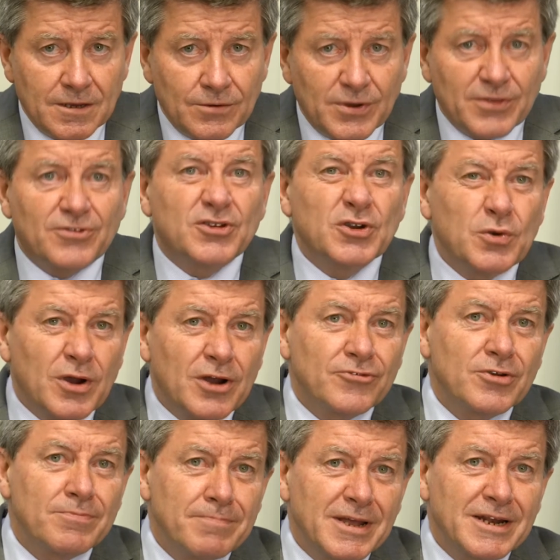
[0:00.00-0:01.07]
With
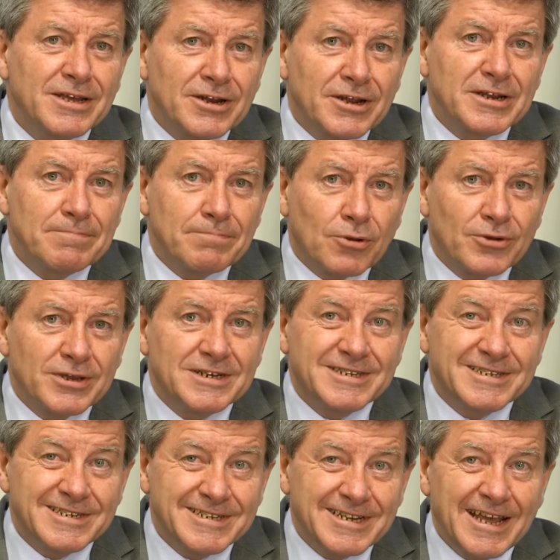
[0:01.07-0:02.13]
200 million unemployed
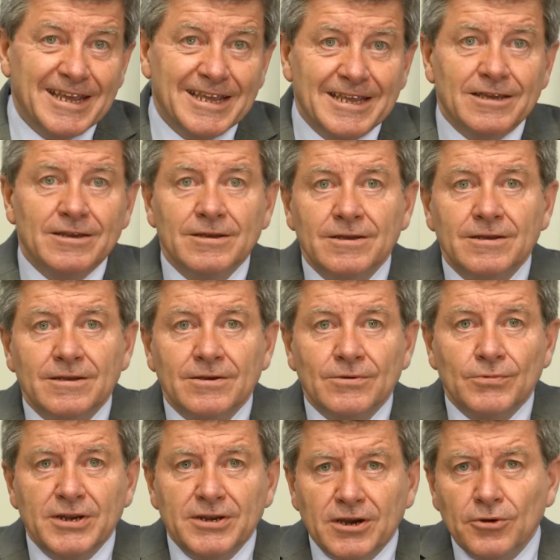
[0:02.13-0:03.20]
today,
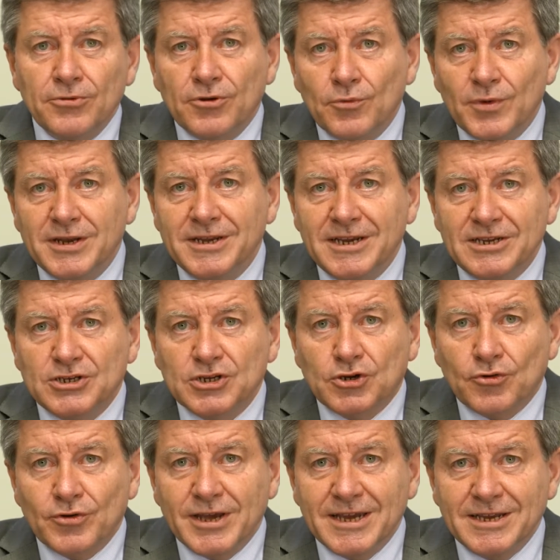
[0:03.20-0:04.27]
we know that we need to
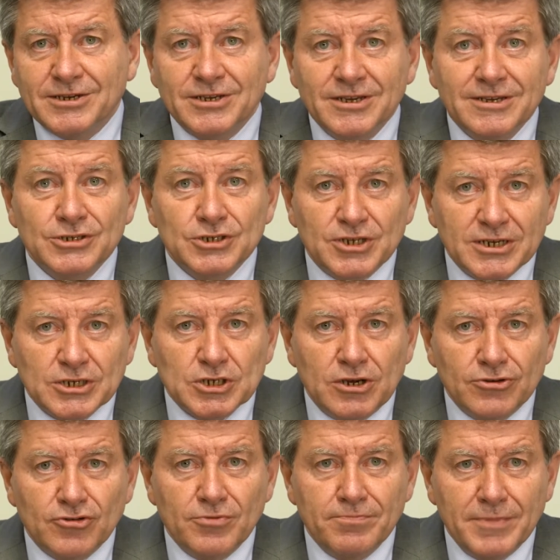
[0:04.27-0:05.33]
create
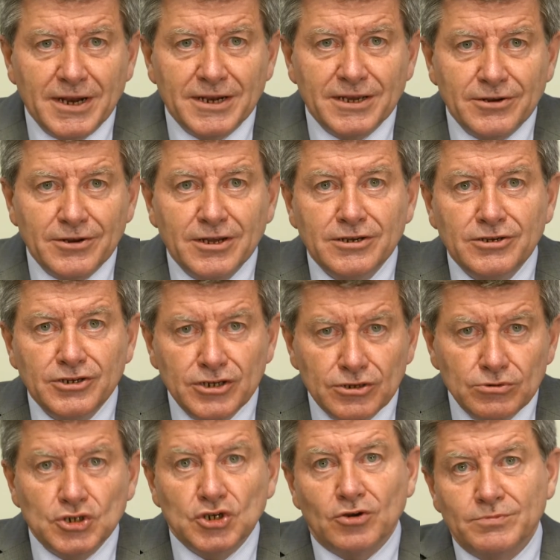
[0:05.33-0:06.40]
600 million
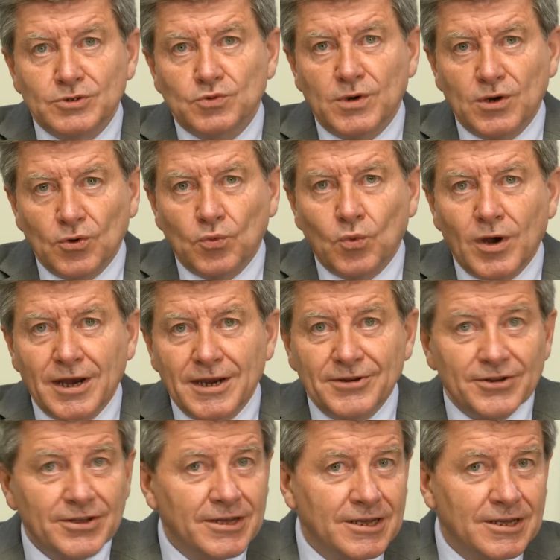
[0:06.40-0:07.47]
new jobs
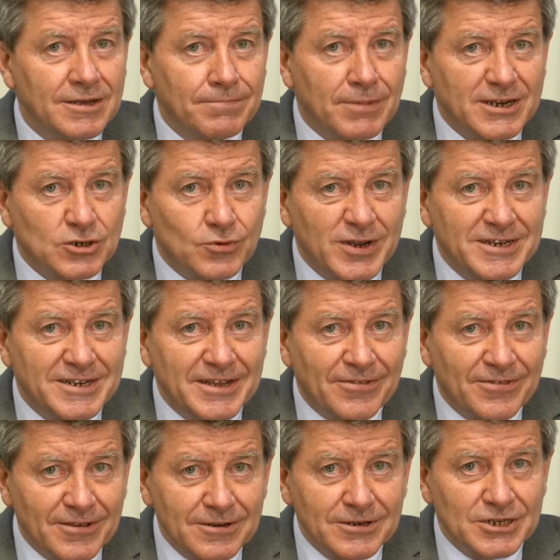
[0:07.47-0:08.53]
worldwide by
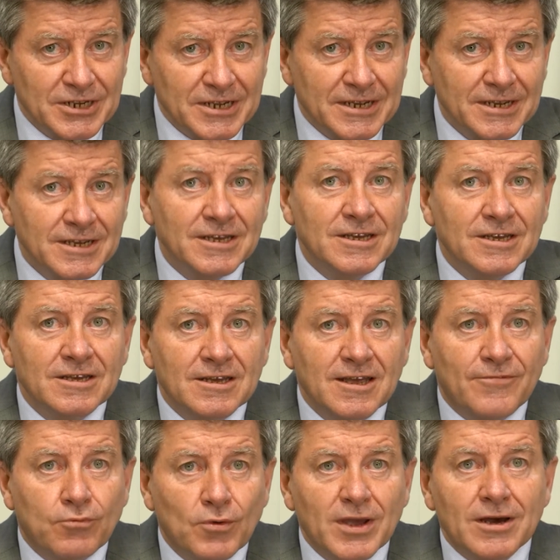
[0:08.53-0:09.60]
2030
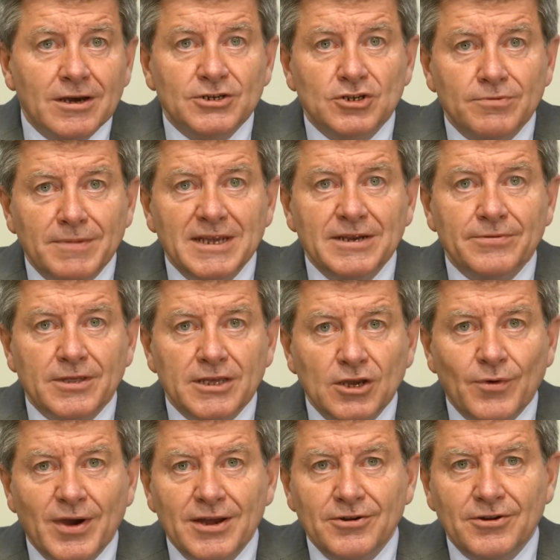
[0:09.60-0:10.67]
if we are to meet the
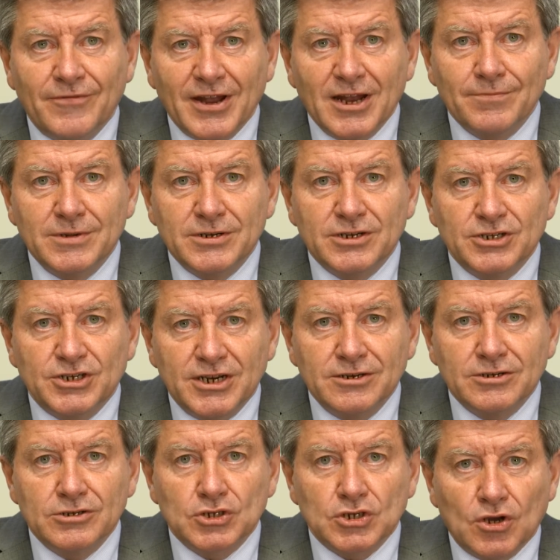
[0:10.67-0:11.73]
UN Development
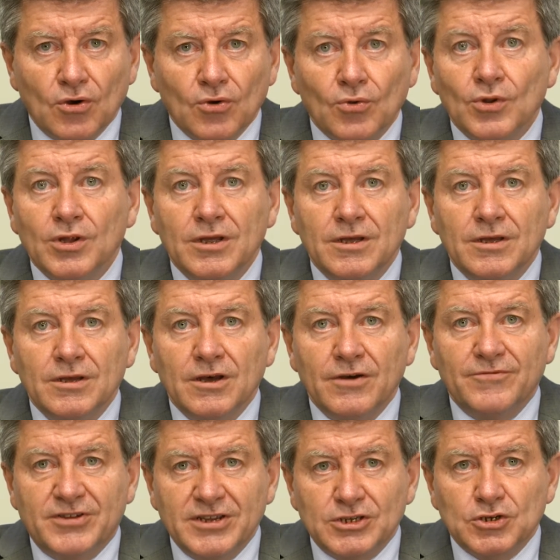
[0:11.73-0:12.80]
Agenda's goal
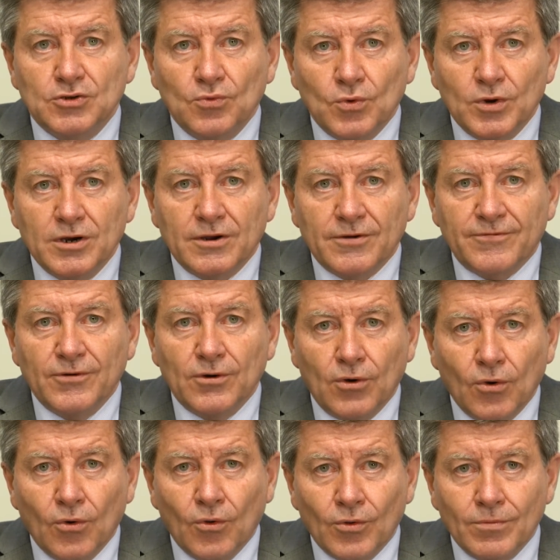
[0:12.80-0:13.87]
of decent work for
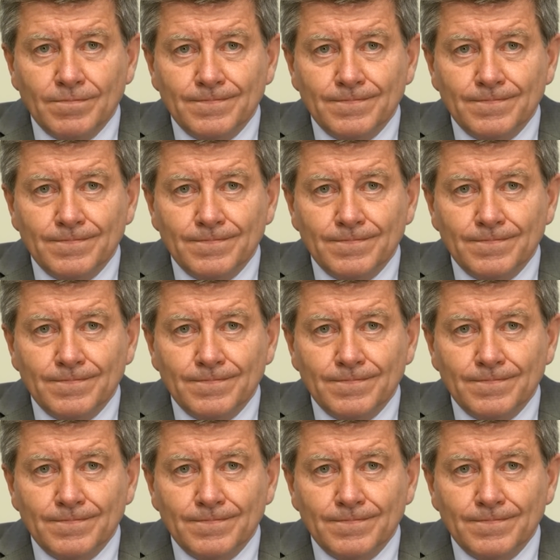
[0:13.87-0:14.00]
all.